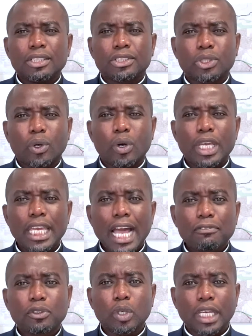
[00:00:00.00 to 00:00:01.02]
So he
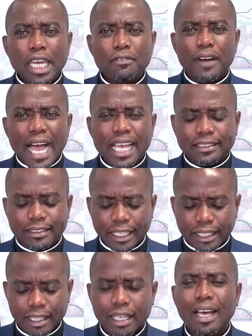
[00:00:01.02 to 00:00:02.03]
had to give Isaac
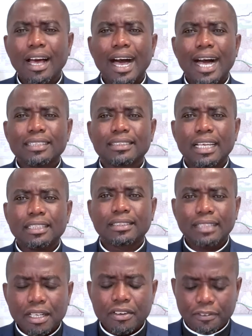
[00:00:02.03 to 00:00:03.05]
as a
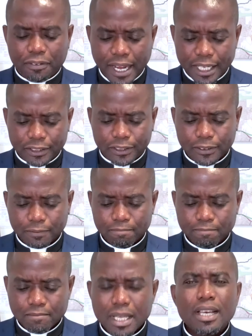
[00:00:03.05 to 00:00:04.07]
sacrifice.
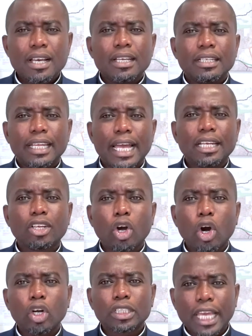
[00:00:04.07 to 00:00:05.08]
Then
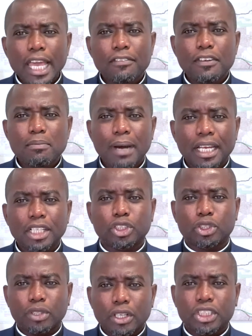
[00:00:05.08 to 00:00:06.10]
God gave him an
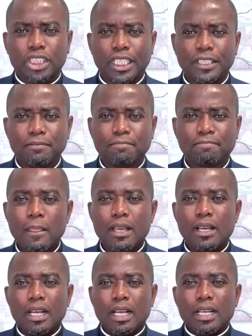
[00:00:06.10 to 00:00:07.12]
instruction.
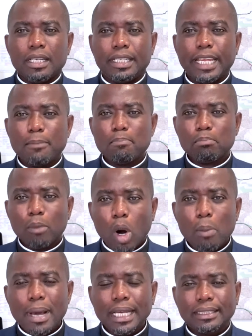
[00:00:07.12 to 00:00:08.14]
The
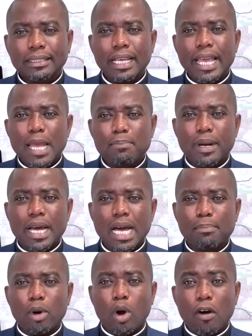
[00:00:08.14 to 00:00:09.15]
moment
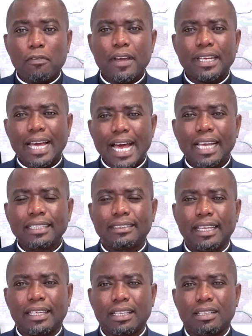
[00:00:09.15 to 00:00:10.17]
Abraham offered
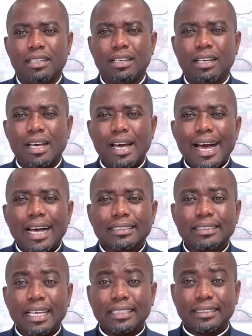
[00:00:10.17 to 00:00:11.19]
Isaac
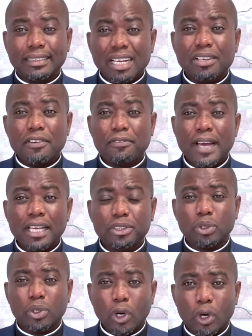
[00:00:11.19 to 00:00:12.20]
as a sacrifice
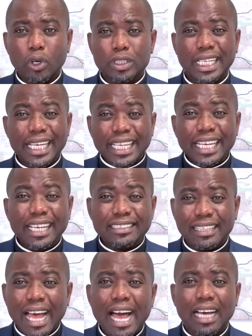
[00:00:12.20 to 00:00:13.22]
to God in
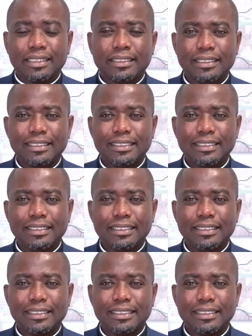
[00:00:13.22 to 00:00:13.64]
his heart,